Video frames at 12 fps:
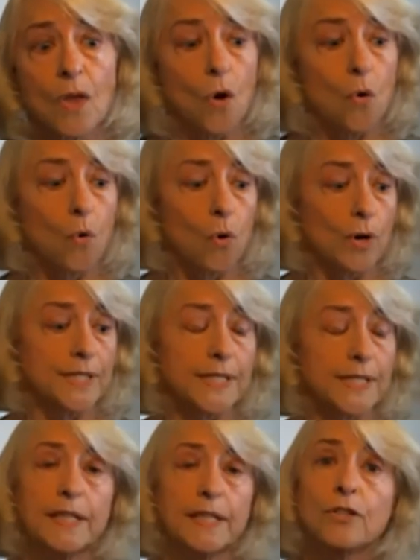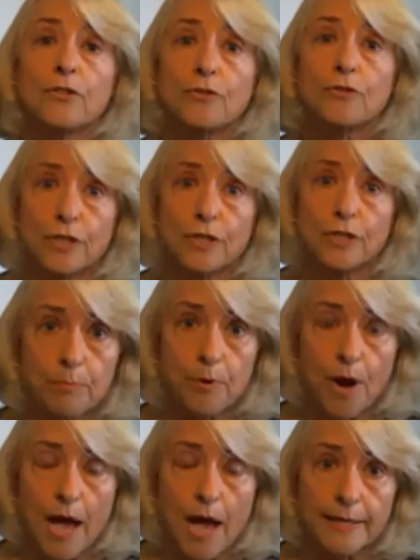or selling nutritional
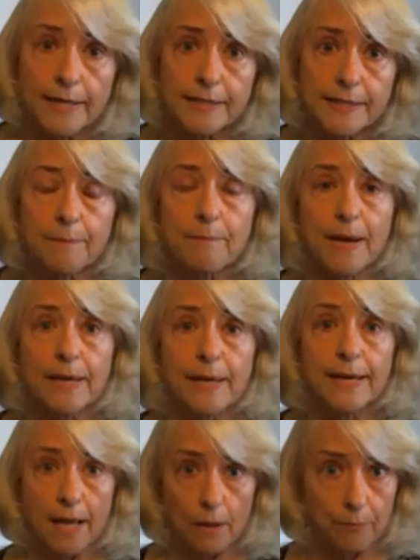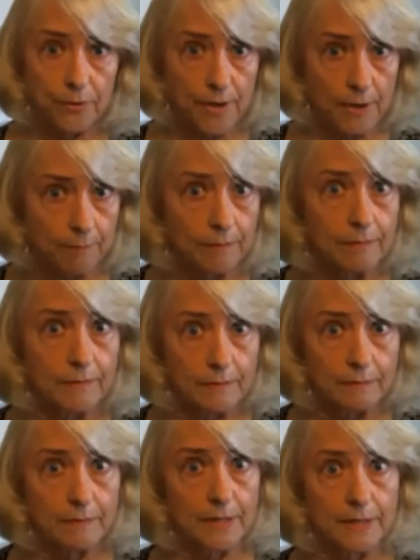products that might help them
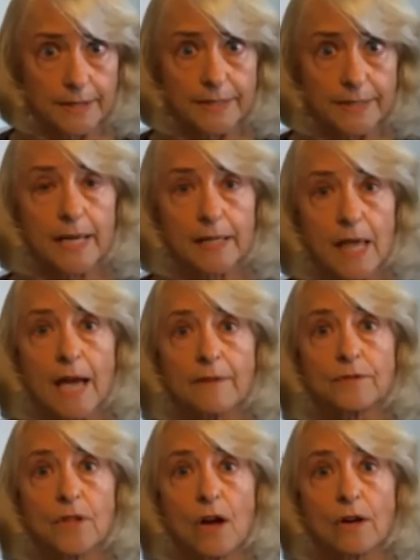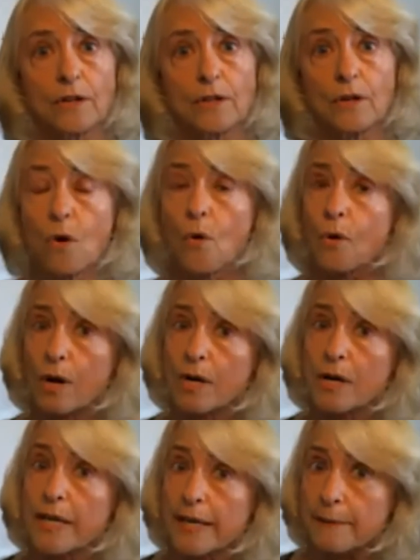stay alive longer,
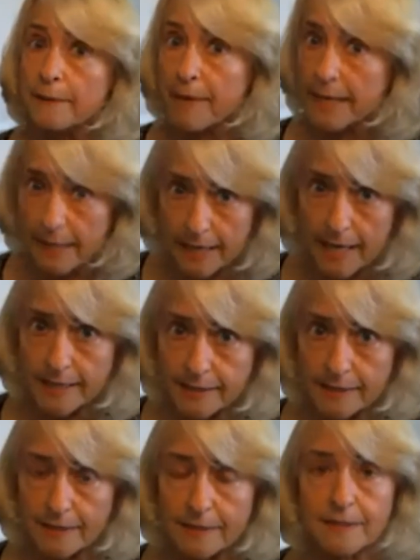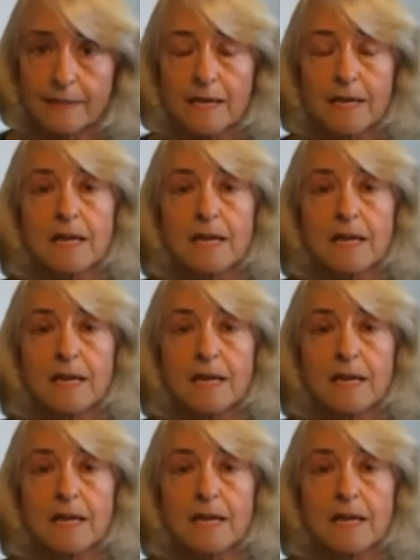or in many cases,